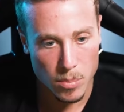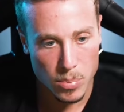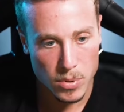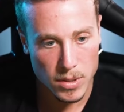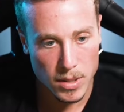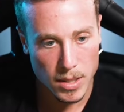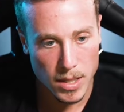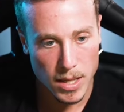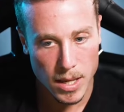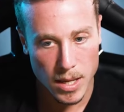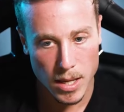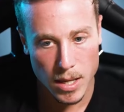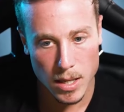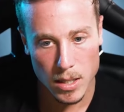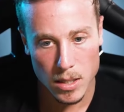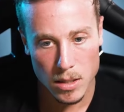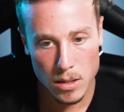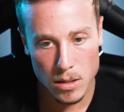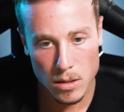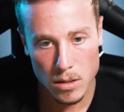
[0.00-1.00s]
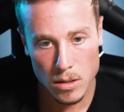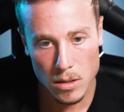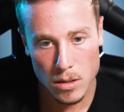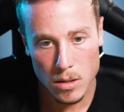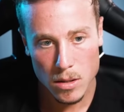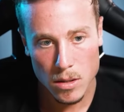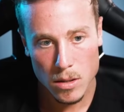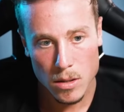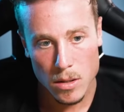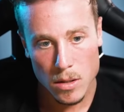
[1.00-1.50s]
play
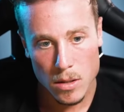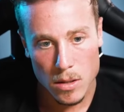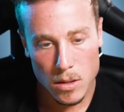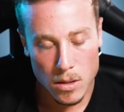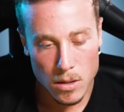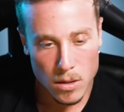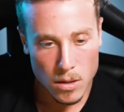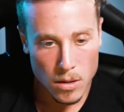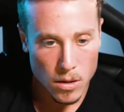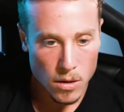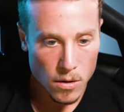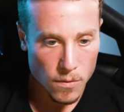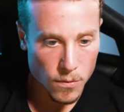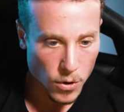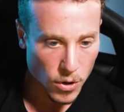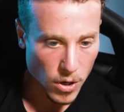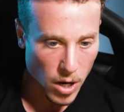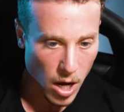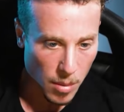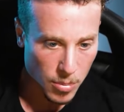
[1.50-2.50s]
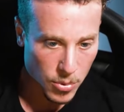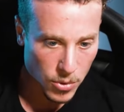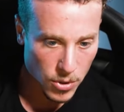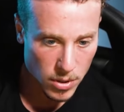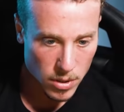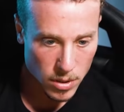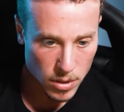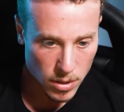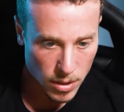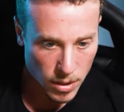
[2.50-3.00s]
for an opper